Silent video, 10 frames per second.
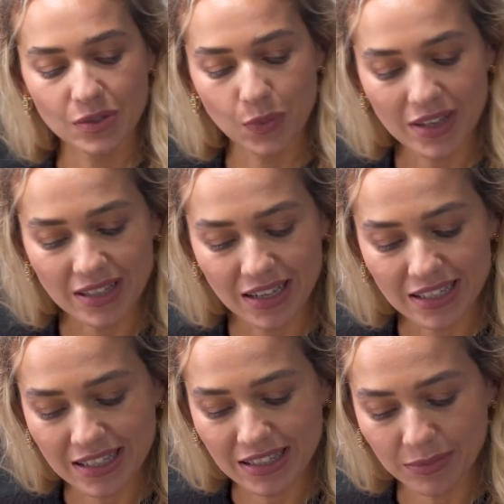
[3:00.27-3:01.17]
Once I
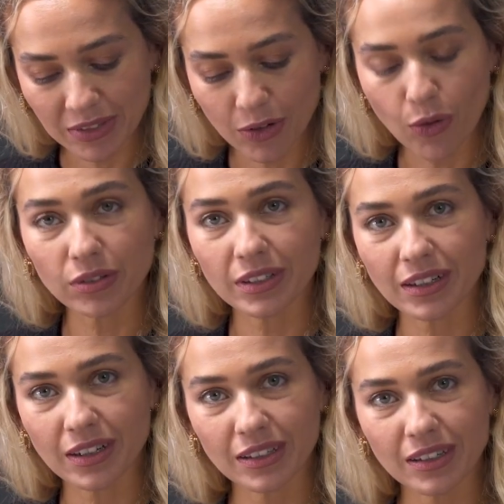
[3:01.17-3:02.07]
see them in golden
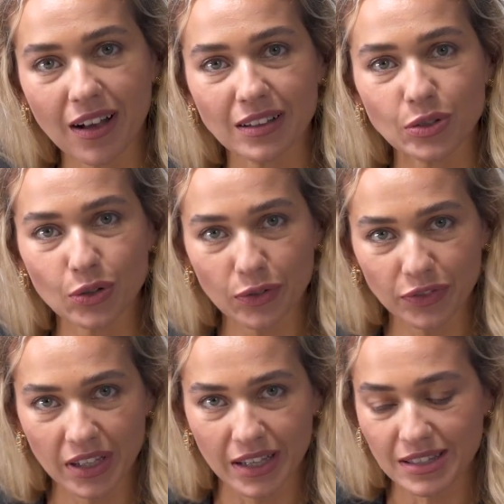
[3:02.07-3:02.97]
color, I'll turn off
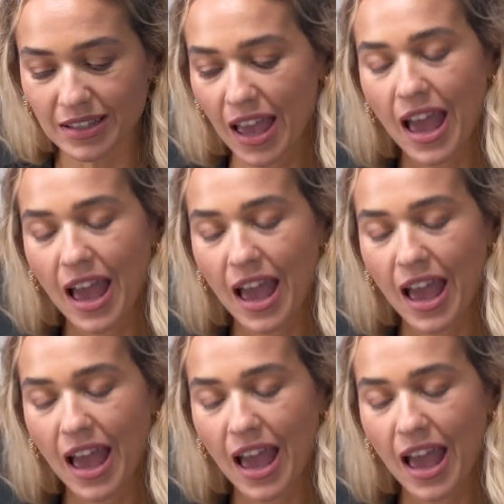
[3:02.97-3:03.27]
the heat.